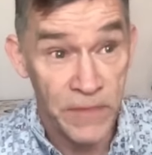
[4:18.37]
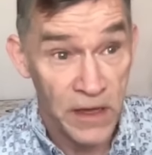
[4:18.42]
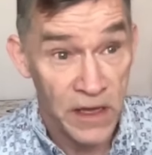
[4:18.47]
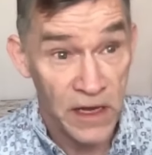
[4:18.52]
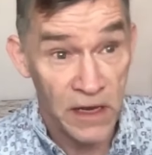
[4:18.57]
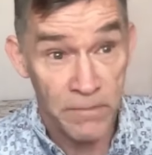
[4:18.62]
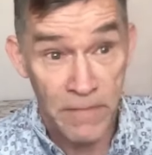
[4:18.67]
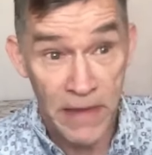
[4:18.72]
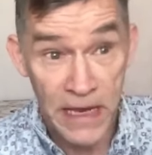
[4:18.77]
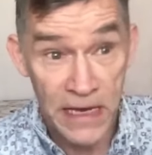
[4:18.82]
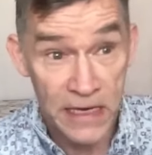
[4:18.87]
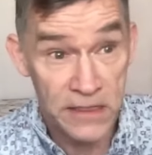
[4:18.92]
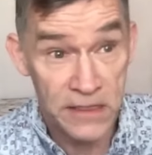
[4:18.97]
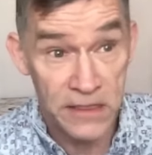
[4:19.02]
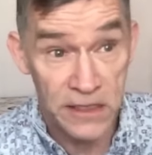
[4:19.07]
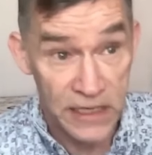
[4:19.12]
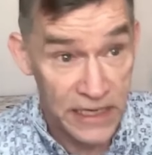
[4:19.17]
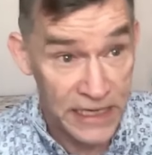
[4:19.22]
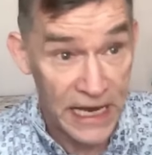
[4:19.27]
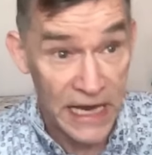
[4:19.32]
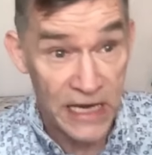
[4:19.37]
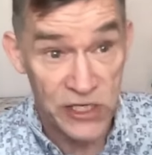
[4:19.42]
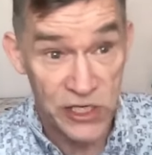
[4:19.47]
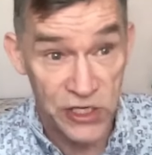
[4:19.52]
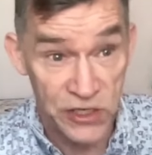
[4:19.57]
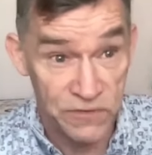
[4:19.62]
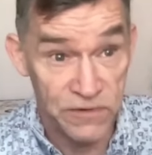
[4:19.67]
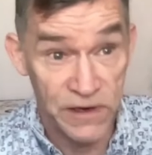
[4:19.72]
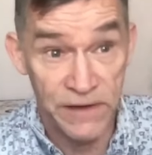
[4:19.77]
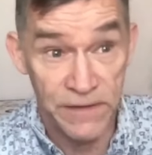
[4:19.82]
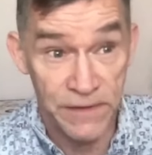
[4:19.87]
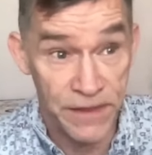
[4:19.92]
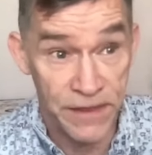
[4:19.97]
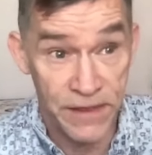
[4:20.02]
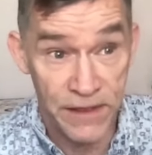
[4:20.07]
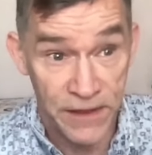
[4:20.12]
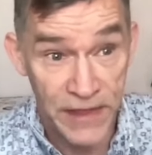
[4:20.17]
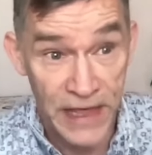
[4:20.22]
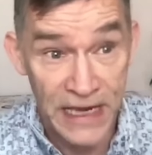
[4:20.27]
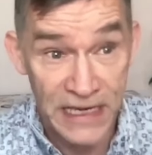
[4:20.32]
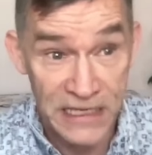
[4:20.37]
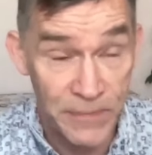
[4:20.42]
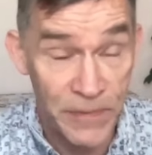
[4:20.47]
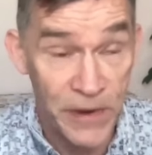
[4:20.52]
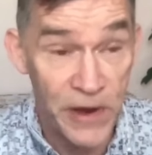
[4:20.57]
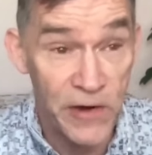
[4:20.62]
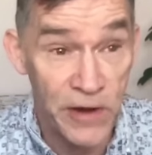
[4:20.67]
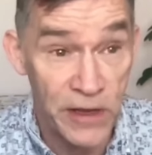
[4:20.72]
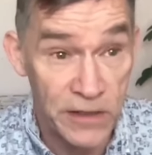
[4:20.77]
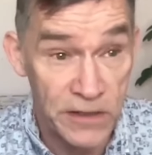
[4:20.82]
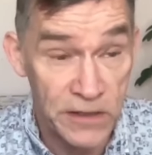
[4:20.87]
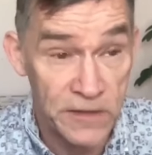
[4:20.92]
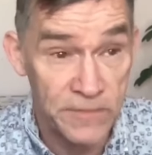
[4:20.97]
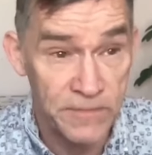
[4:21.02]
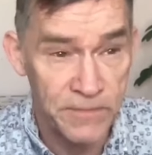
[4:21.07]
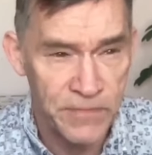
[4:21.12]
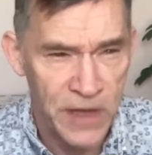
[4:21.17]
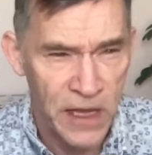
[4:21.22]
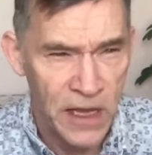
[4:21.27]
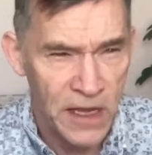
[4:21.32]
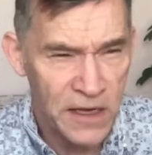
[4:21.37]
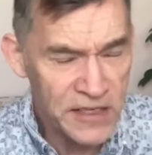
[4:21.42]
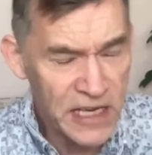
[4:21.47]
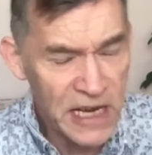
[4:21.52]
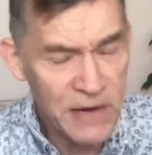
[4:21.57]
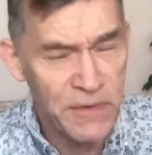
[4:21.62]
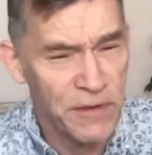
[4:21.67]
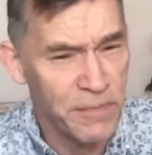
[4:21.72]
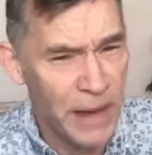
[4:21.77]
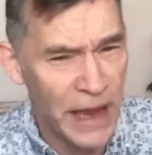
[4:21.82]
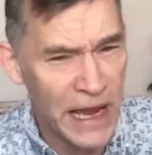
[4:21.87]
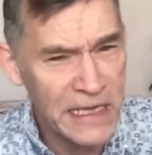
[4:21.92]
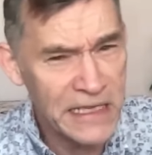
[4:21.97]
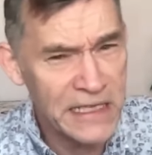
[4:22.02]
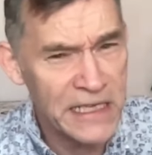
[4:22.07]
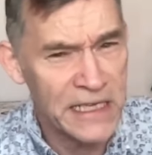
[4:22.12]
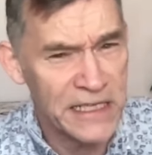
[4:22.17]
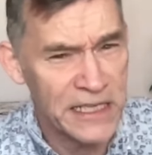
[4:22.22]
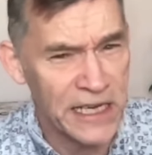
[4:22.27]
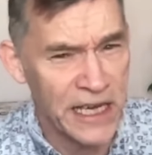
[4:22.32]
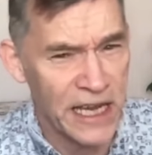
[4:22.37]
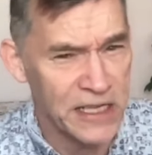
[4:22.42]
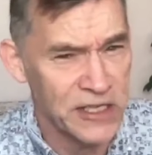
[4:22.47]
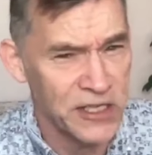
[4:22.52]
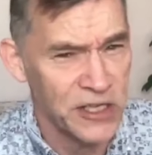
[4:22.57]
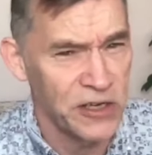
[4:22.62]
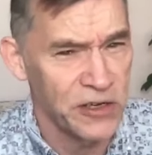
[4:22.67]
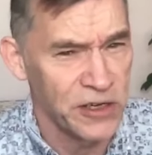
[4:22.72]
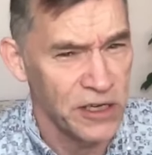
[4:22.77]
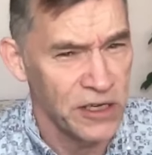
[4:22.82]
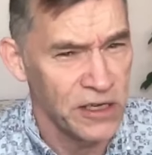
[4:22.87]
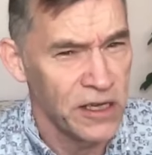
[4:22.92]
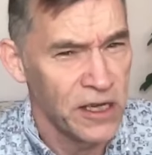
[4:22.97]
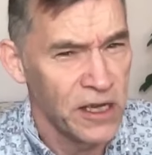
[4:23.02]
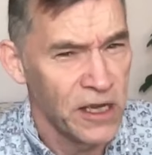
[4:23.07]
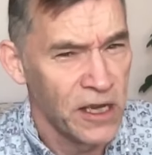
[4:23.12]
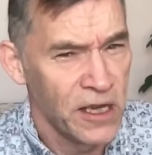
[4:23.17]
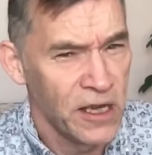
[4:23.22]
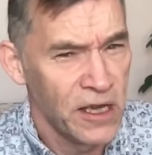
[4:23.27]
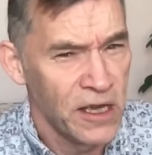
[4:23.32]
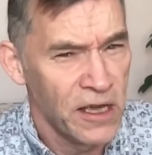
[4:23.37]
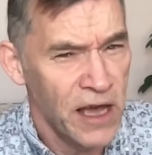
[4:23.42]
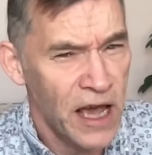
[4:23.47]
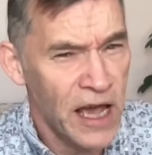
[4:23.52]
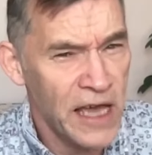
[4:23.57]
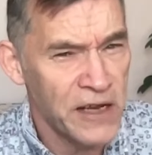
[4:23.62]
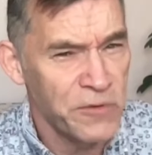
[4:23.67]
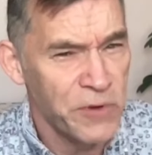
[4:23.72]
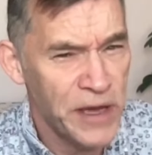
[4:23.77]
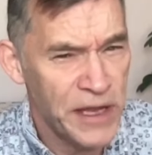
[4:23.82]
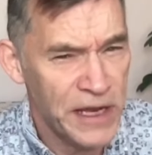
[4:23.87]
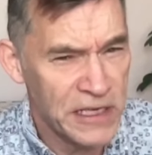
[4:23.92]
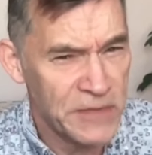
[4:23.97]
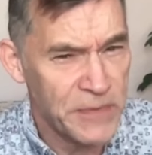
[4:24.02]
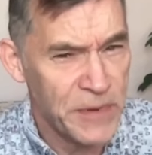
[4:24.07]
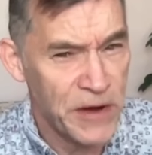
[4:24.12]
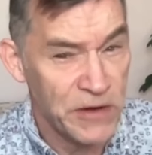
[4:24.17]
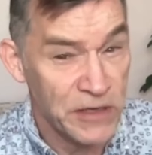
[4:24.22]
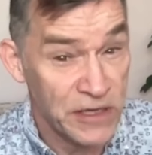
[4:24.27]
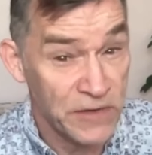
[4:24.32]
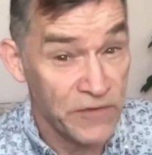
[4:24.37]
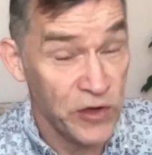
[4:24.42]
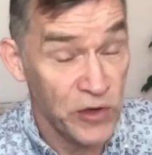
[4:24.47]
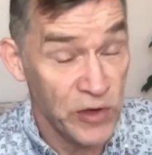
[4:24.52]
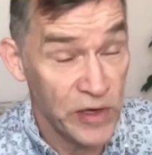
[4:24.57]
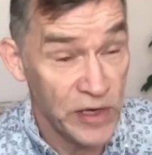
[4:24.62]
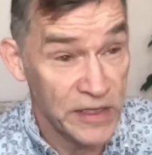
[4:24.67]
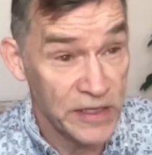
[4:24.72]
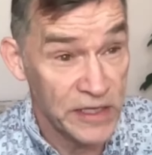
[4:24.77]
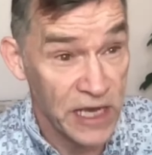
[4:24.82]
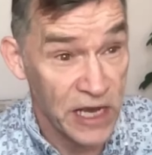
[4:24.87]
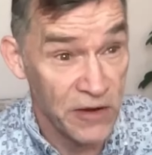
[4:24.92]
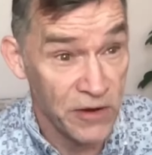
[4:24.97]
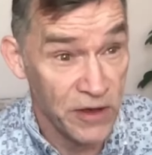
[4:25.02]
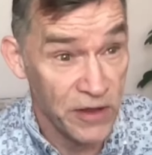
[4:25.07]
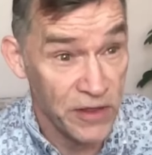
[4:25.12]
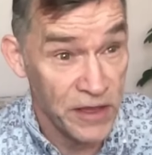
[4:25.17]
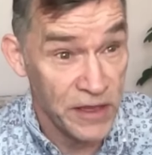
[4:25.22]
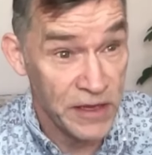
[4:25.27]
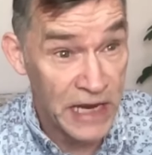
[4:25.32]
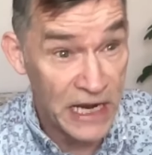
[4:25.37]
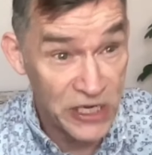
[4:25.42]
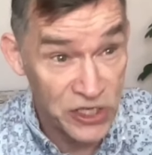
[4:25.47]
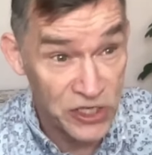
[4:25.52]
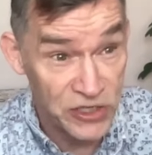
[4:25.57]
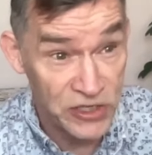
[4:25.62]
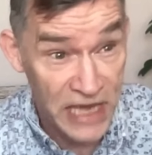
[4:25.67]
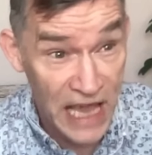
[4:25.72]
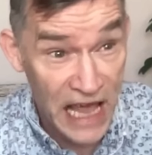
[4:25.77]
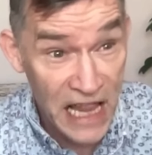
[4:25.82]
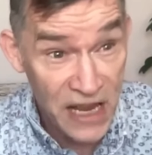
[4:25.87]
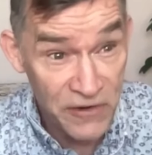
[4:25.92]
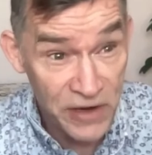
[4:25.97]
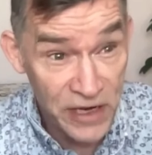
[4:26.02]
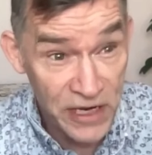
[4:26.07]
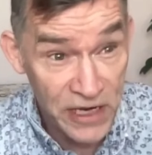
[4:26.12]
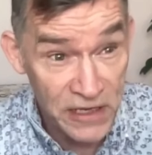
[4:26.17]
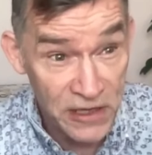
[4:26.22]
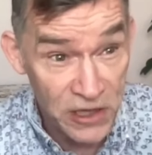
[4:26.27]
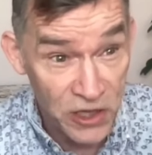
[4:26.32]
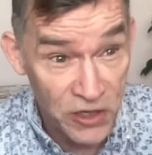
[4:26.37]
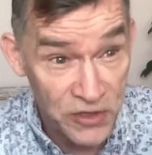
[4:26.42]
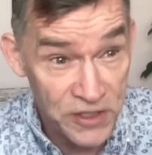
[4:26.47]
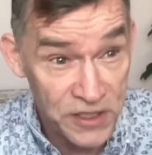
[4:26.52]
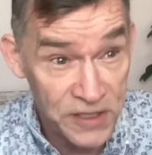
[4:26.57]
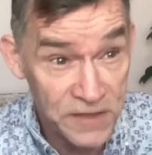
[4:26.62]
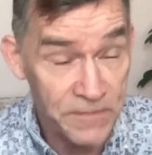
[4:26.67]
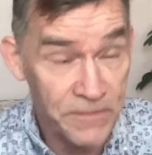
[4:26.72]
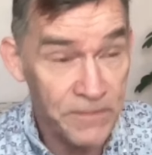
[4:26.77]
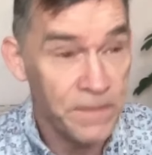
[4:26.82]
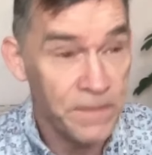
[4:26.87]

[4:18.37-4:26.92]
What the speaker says: It connects you with that experience. Same with paintings, I guess. I had a weird experience a few years ago at the National Gallery in London.